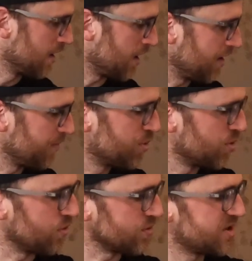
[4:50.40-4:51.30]
I
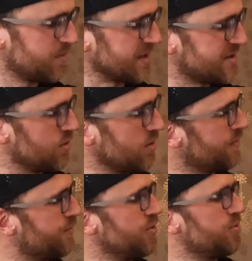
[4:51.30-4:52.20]
bought some of the solid
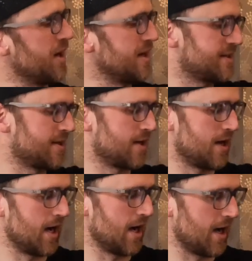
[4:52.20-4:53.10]
food base,
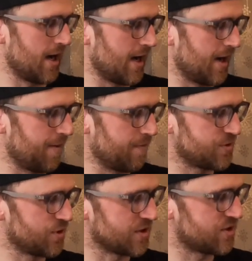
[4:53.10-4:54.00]
so
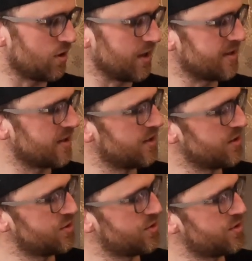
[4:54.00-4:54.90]
the solid
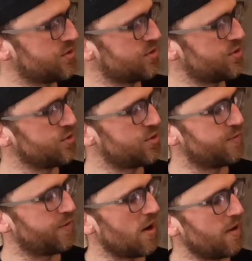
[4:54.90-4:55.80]

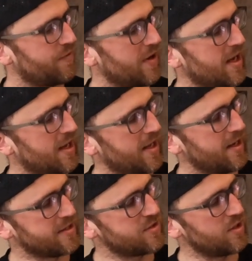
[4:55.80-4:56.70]
225
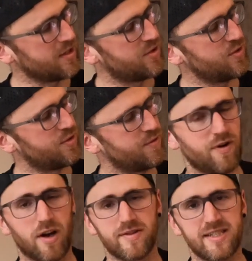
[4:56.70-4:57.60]
and the solid
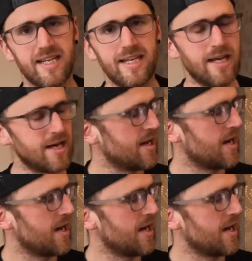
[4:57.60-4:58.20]
225C.